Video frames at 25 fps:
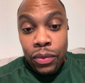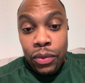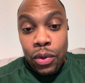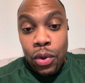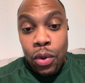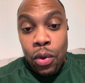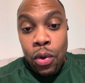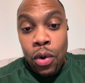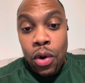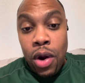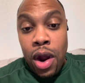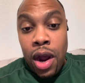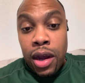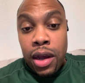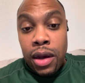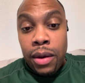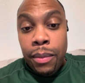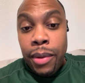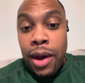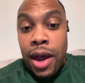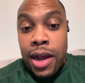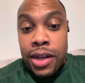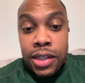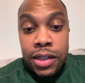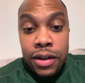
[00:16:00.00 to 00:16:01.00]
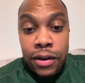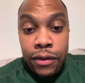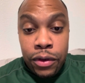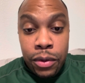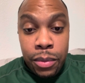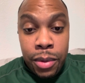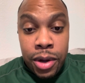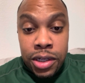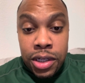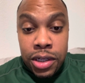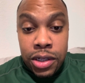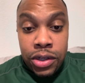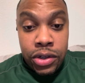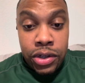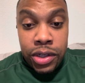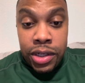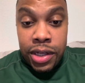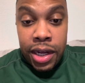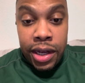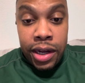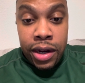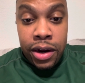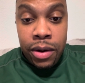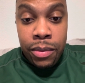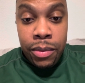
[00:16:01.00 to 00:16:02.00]
or I could buy something for my sister,
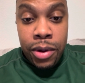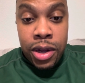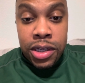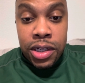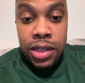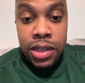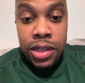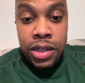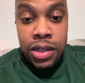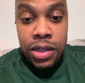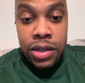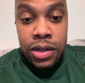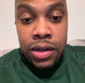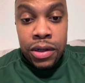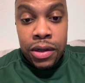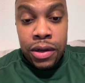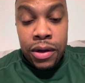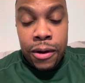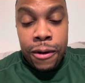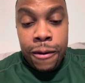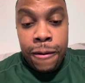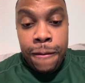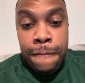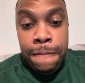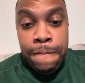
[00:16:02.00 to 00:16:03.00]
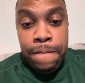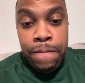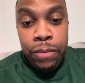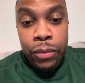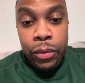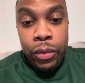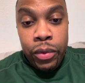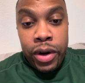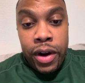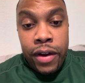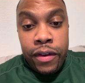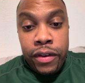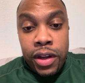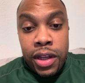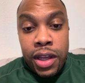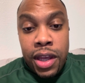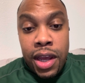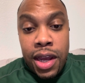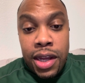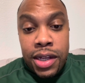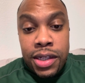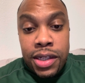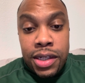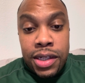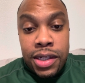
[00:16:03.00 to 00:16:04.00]
take care of my sister, whatever the
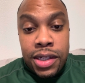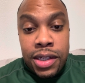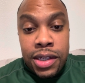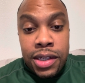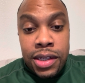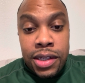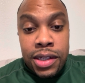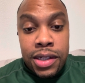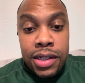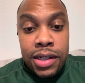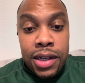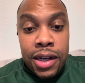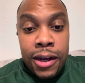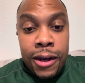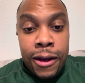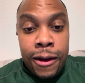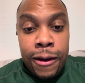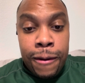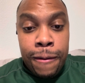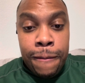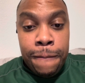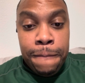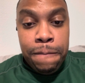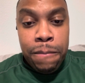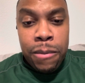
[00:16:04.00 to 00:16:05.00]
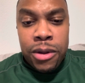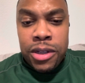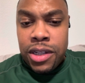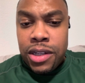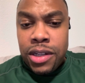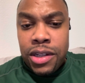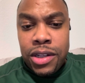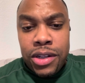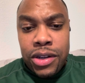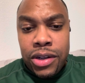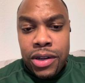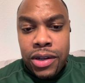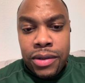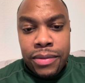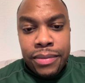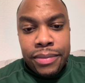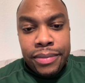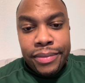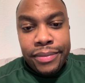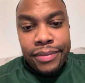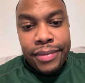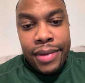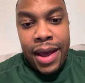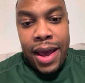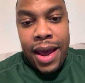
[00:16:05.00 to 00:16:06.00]
case is. My sister
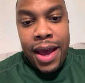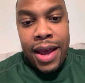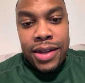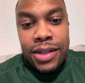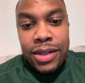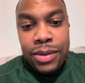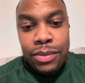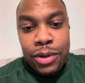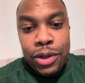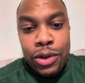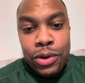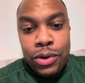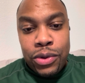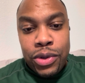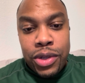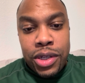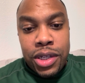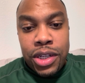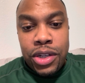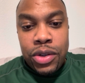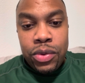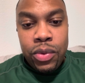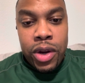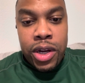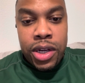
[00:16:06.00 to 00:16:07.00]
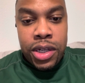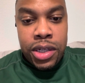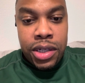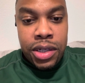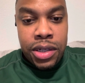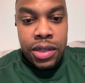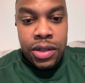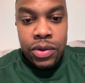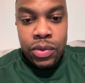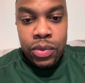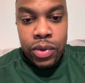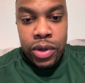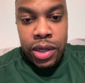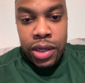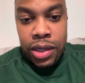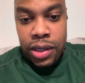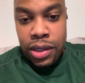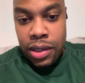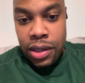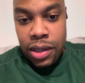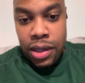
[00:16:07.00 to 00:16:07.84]
had some little situations with